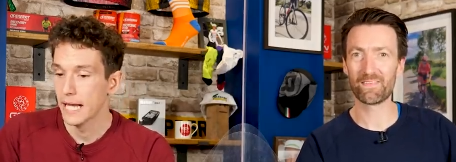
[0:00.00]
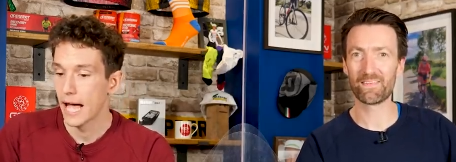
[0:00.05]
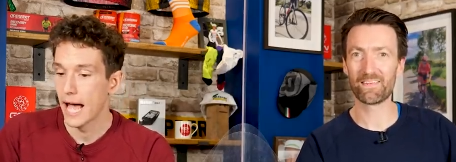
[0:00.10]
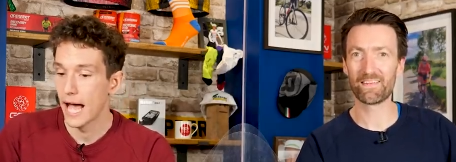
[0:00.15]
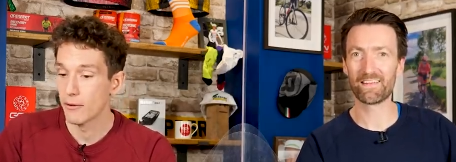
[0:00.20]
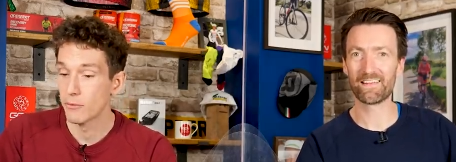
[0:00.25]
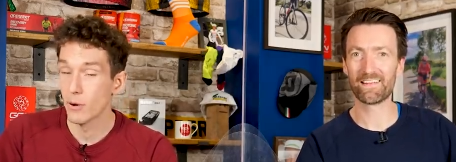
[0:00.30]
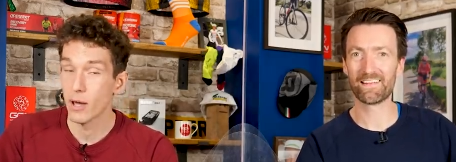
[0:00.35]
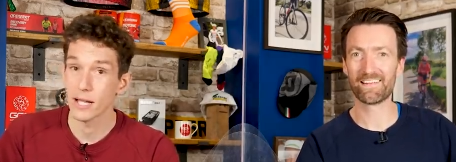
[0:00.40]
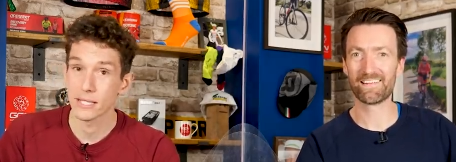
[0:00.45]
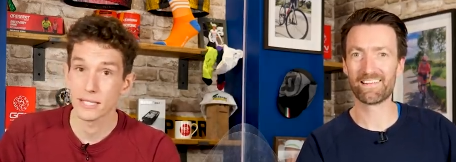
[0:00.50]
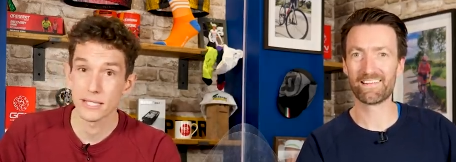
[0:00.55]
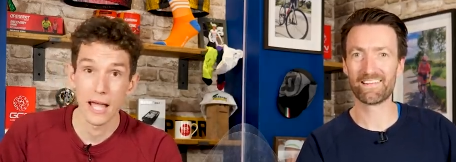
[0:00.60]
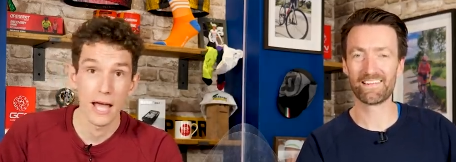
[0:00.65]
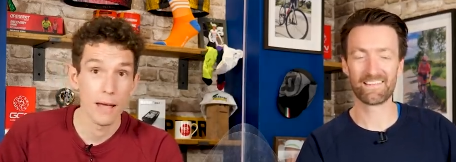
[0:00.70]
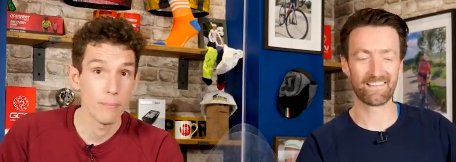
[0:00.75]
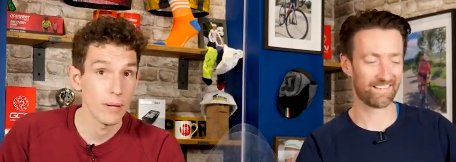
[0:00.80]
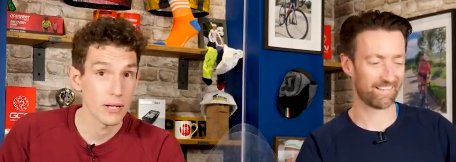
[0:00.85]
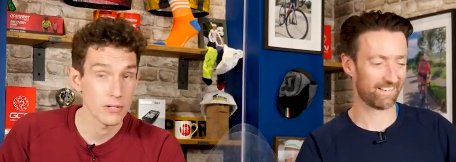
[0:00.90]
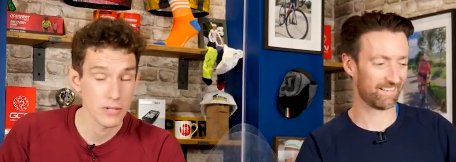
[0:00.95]
Speaker 1: Right,
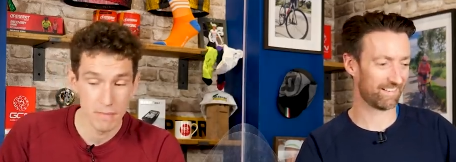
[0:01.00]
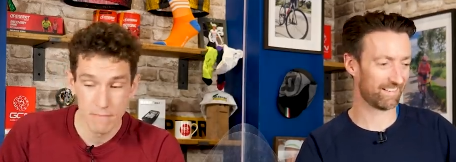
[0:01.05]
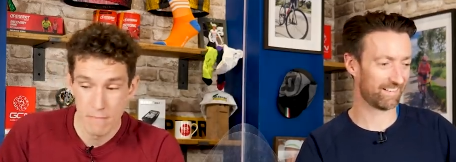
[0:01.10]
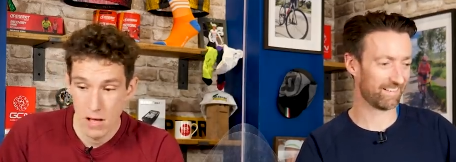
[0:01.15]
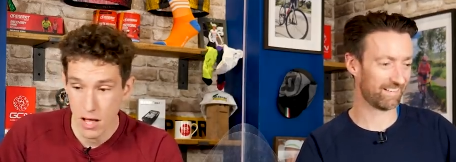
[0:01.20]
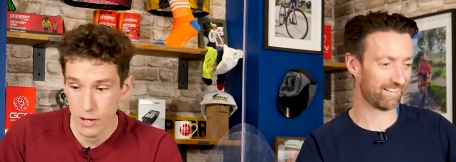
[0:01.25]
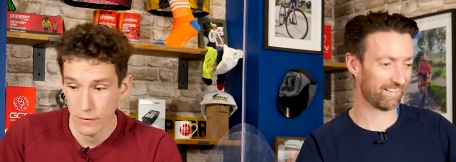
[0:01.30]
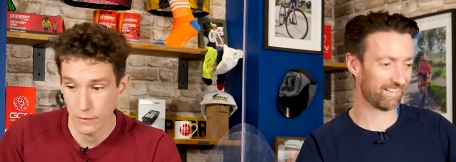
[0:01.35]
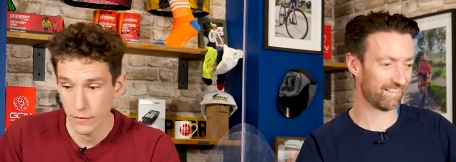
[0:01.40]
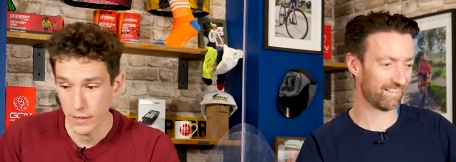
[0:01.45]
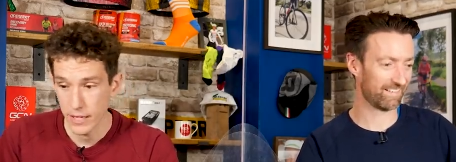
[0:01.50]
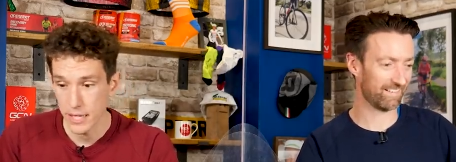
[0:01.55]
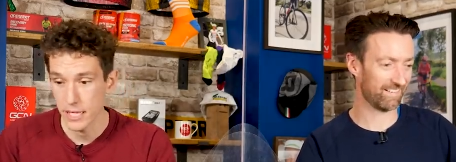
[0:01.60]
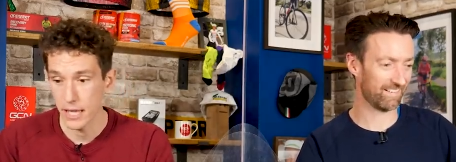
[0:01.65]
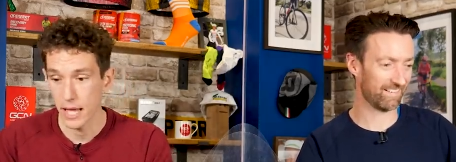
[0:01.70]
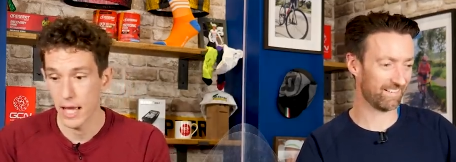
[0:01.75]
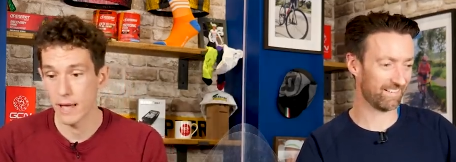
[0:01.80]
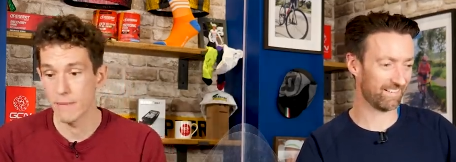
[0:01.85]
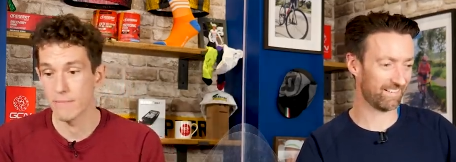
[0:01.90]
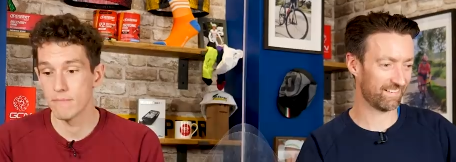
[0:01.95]
Patrick
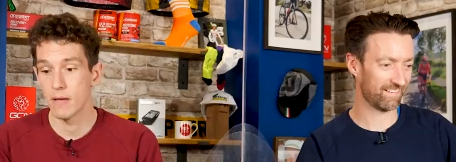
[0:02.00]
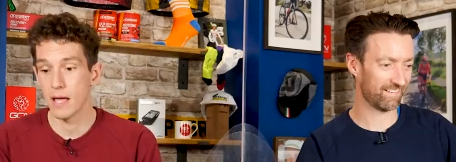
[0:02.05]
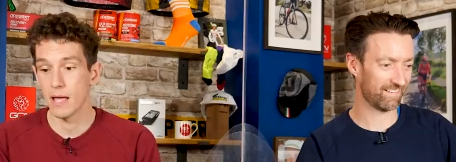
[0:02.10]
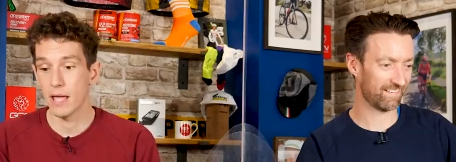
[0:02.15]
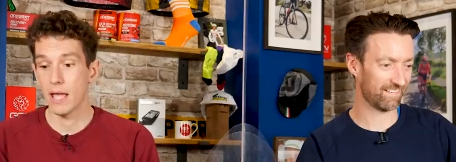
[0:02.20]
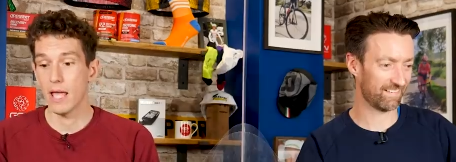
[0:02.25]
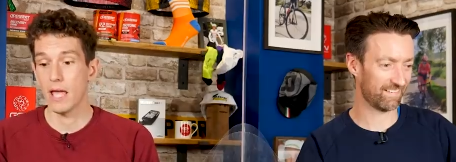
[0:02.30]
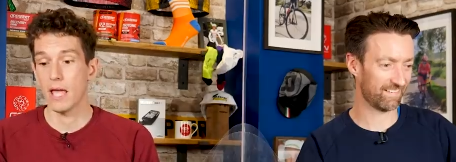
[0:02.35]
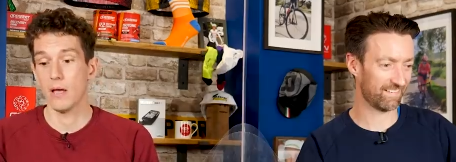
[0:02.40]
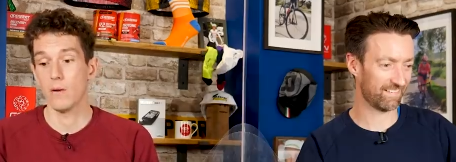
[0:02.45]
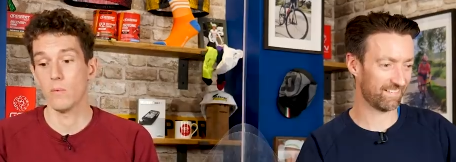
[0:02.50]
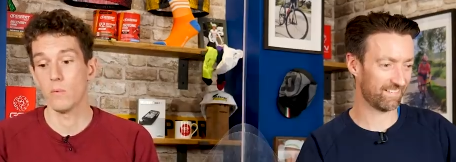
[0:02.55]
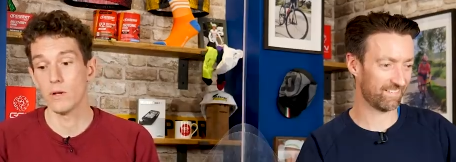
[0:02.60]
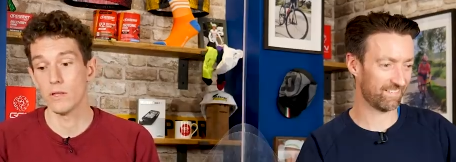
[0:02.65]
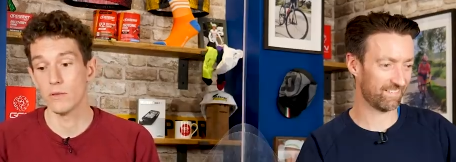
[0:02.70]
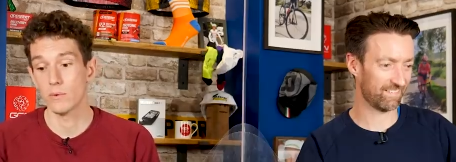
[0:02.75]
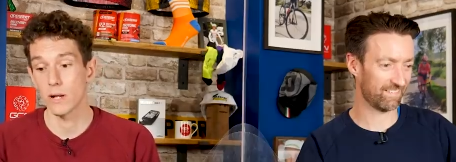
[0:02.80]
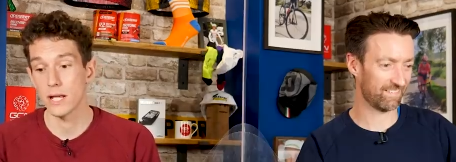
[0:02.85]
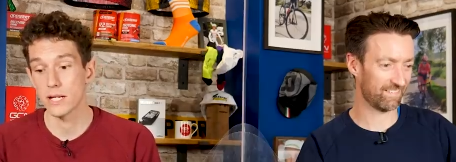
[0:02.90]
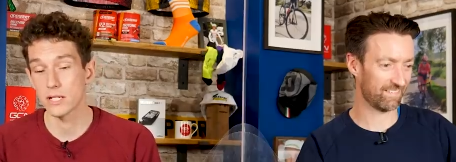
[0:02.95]
Murphy,
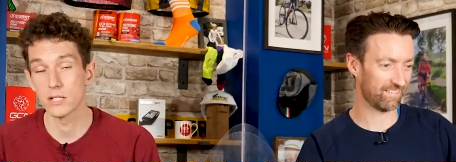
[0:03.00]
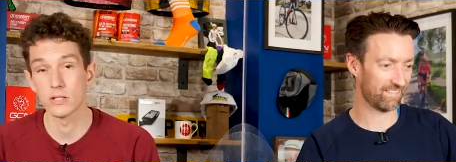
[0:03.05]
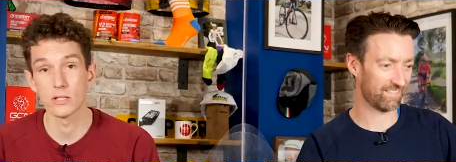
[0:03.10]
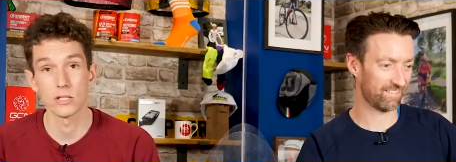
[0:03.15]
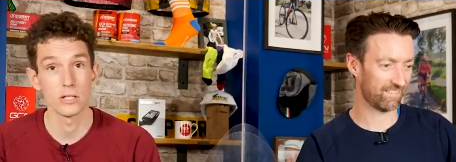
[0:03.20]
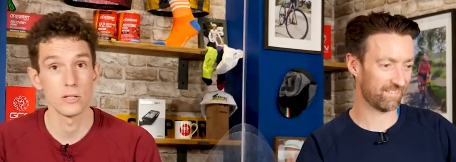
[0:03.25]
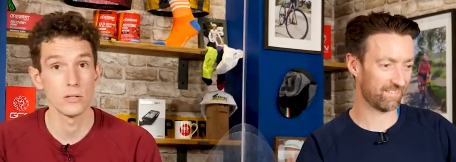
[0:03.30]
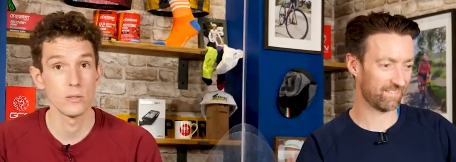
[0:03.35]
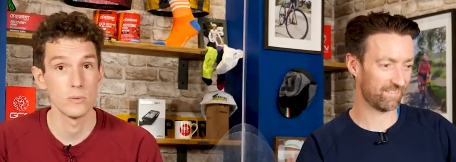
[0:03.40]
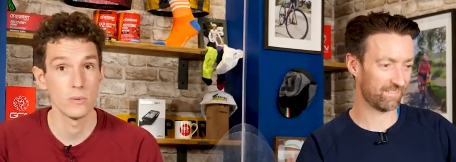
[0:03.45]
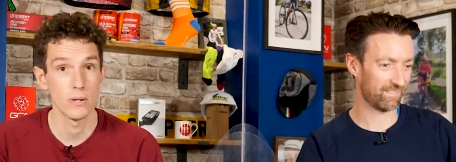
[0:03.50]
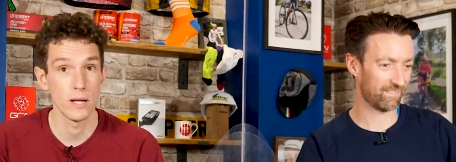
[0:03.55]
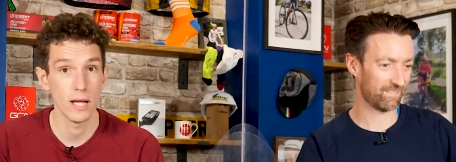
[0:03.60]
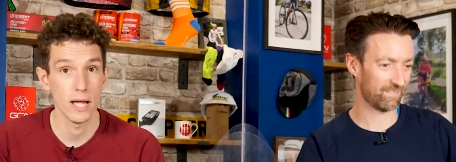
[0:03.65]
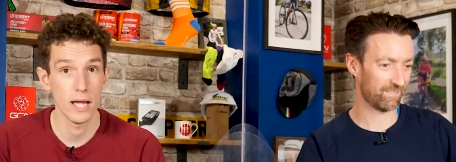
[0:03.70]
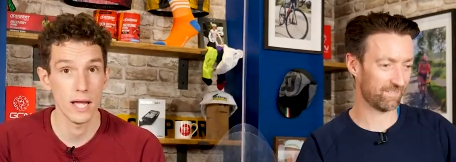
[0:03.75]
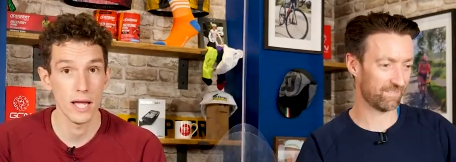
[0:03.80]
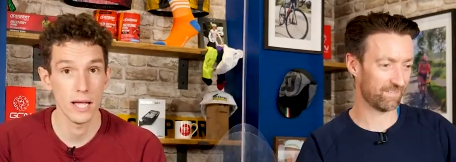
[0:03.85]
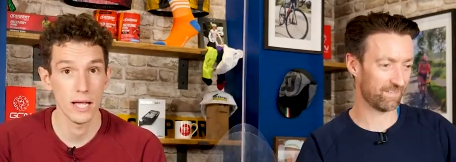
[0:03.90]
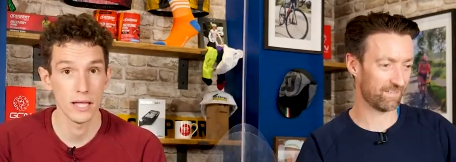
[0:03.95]
with relation to
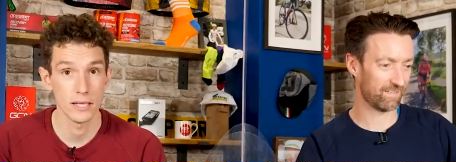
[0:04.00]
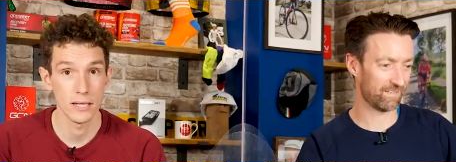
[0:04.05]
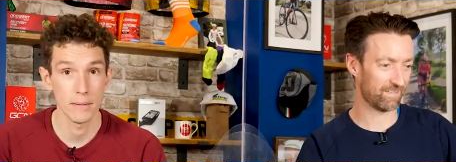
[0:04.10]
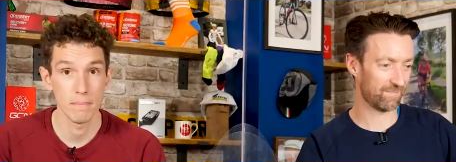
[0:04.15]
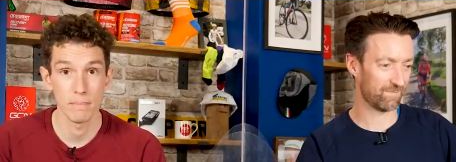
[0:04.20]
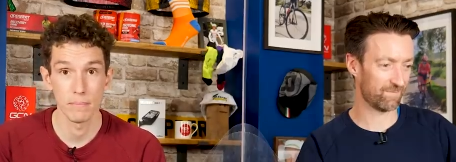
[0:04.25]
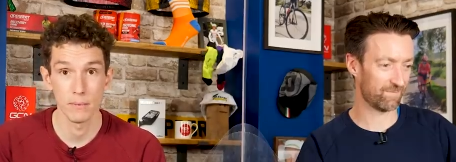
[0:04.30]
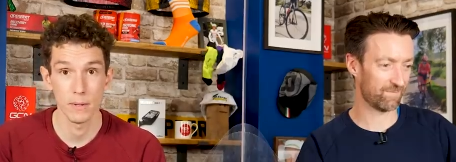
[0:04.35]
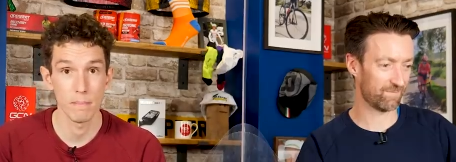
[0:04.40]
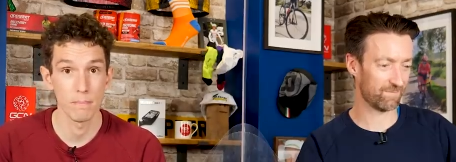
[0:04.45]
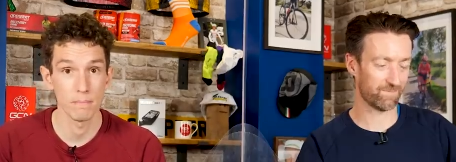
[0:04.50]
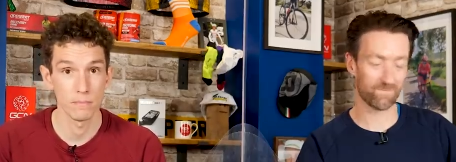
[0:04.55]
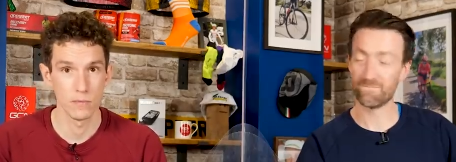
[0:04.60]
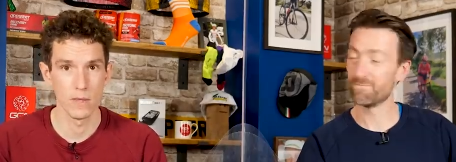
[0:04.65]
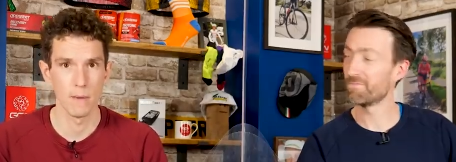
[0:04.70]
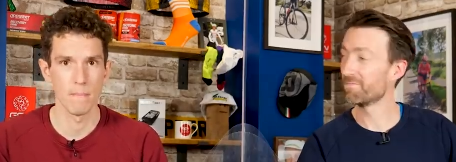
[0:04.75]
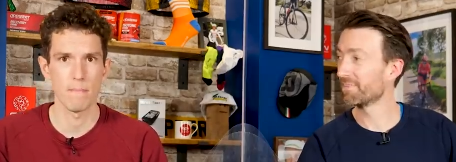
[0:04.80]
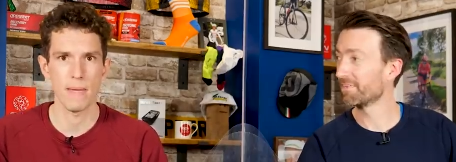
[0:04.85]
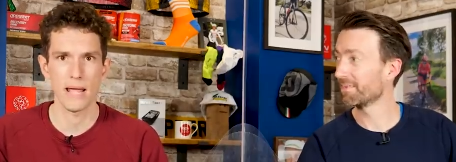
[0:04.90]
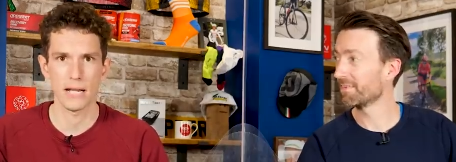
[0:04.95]

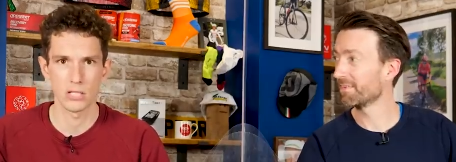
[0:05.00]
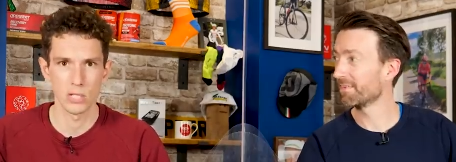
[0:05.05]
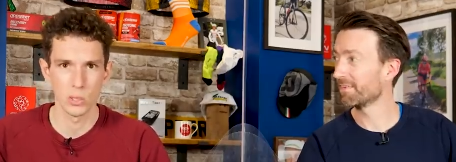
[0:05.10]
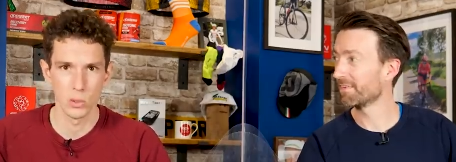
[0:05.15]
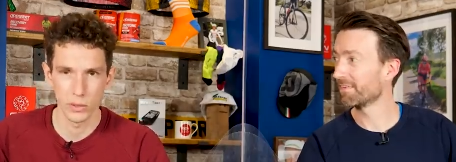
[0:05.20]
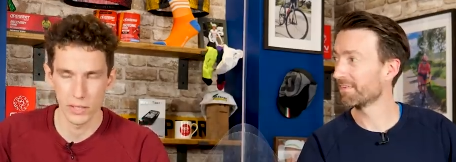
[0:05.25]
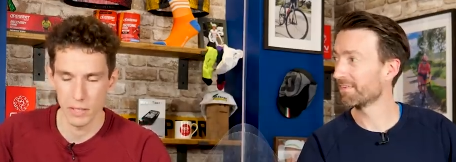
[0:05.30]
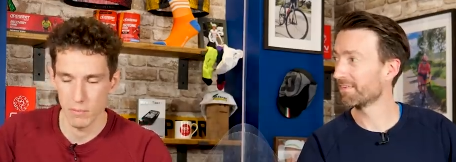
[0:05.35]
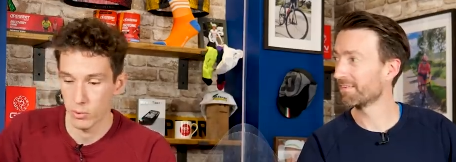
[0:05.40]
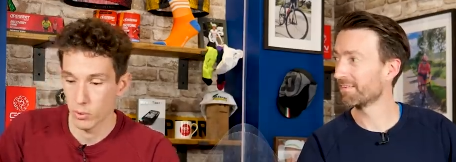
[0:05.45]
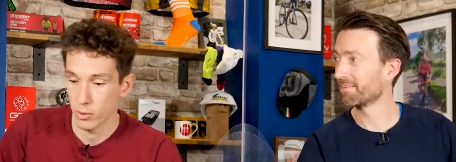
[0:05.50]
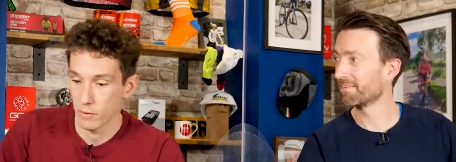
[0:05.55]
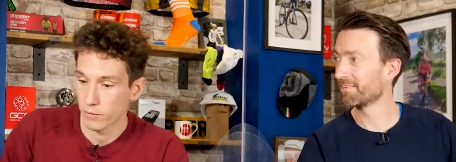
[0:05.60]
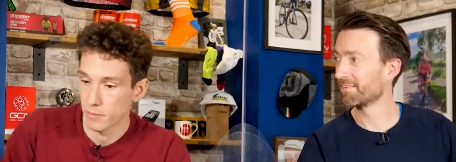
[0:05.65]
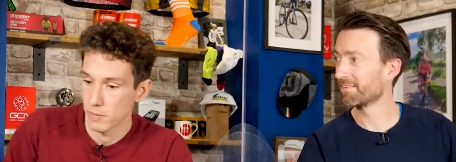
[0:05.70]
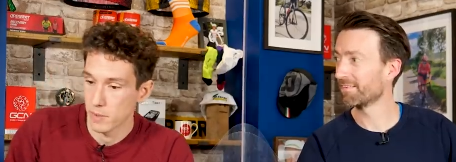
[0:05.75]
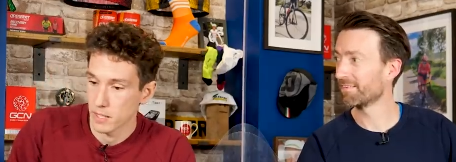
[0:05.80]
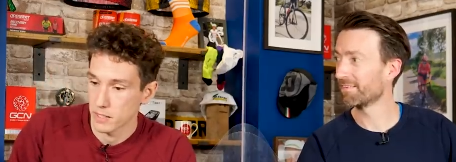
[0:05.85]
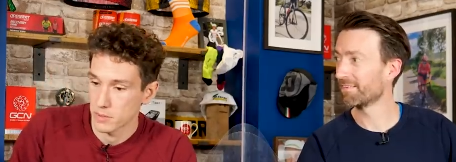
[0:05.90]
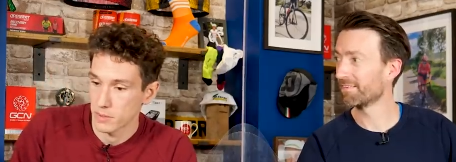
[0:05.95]
the big talking point
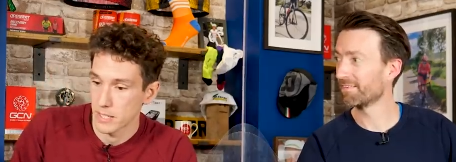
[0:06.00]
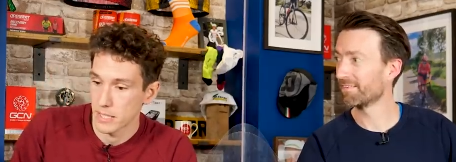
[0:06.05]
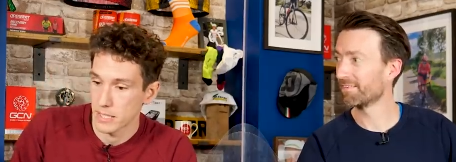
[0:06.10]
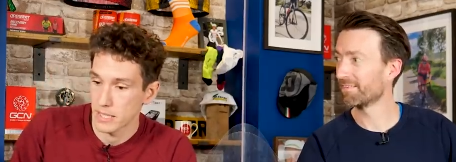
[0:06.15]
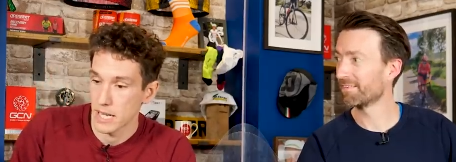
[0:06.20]
from last week,